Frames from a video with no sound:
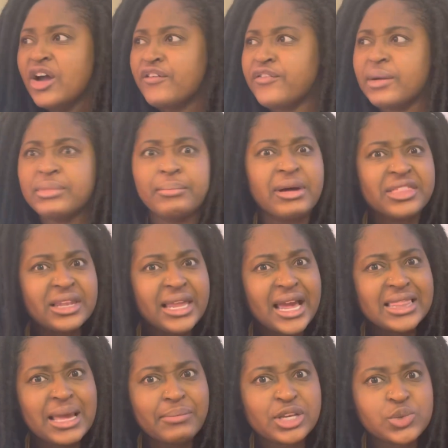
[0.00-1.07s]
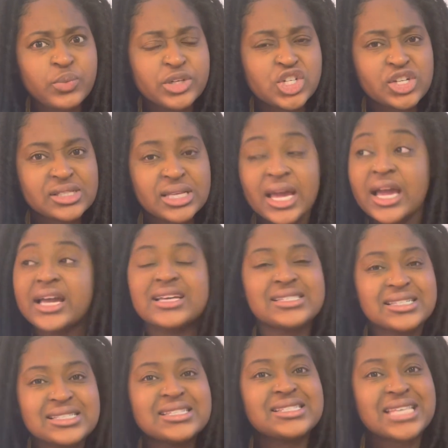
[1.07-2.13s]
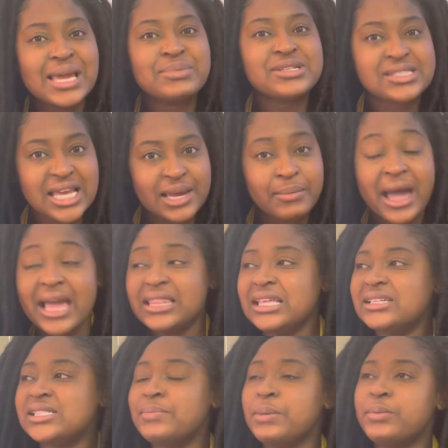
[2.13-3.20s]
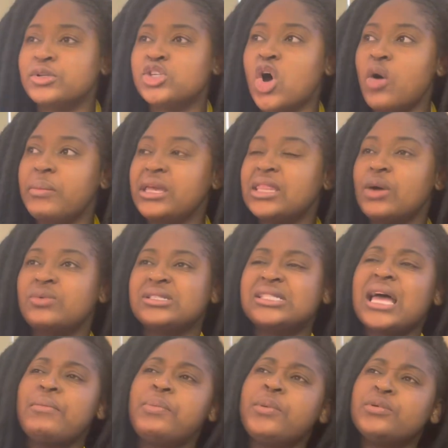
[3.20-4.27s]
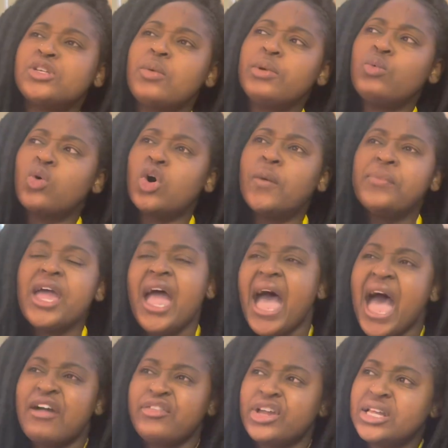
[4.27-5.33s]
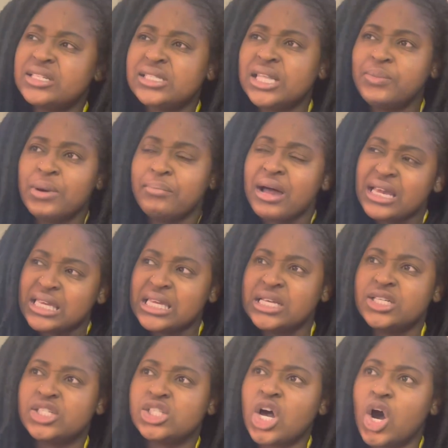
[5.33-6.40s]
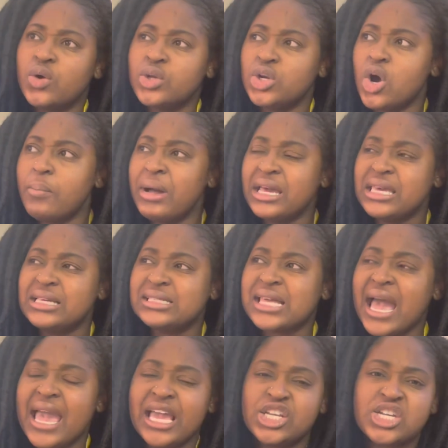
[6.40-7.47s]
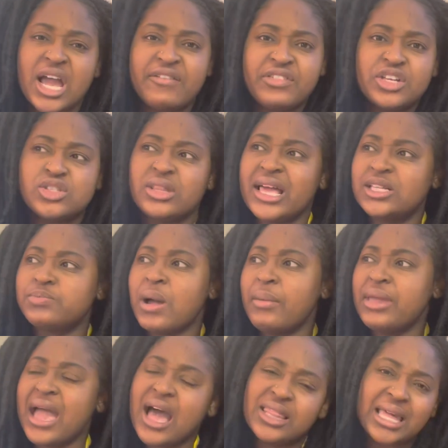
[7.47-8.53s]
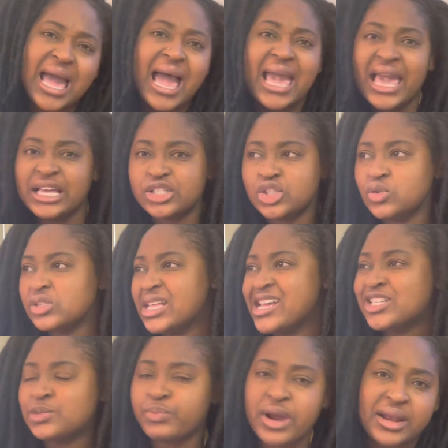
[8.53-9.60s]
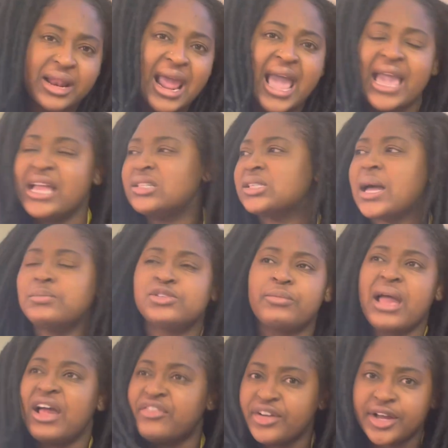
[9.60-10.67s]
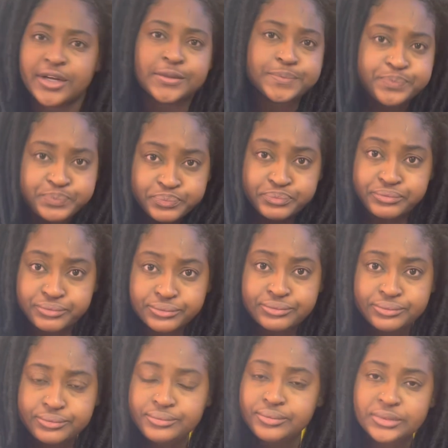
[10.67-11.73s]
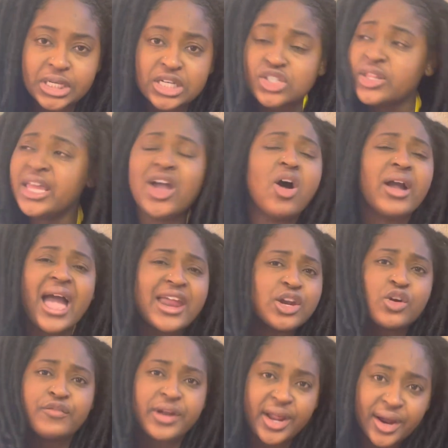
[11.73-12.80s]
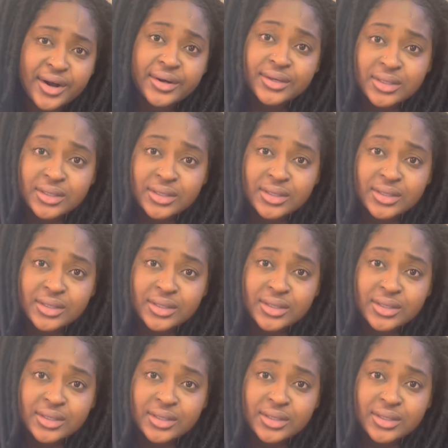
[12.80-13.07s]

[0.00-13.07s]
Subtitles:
from the motherland. That means because there's the same stigma. I think some people told me, there was a time people told me, well, Africans sleep with monkeys, so, you know, monkeys got HIV, so that's probably how they got AIDS too, so they spread it. AIDS comes from Africa. So they all got it over there.